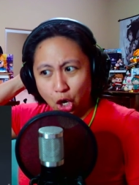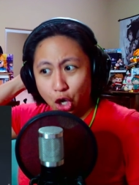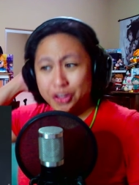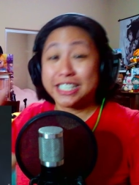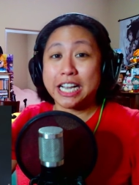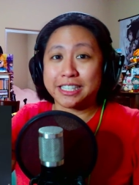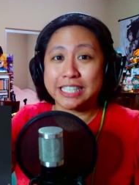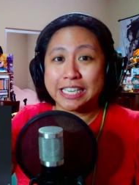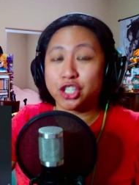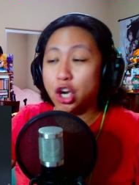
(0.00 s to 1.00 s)
All these
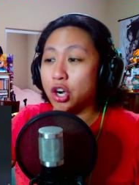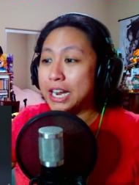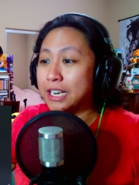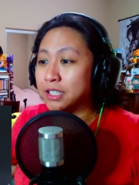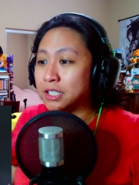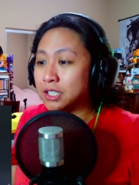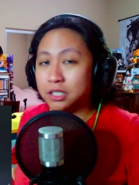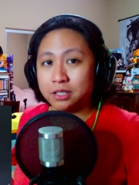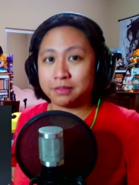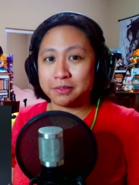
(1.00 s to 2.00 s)
cutscenes are in
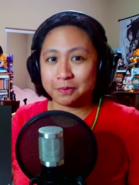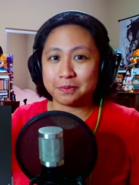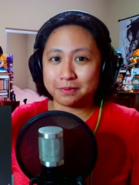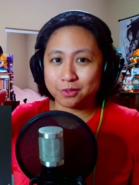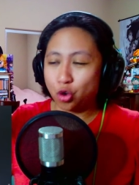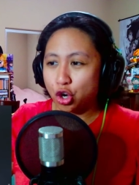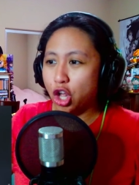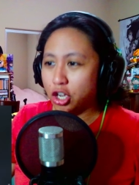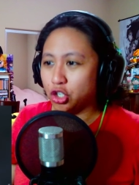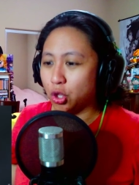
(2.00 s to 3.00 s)

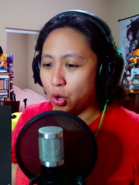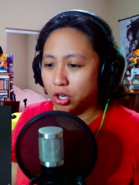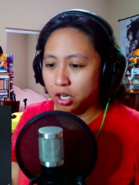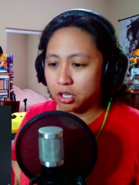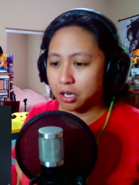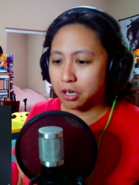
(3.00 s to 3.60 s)
chronological order.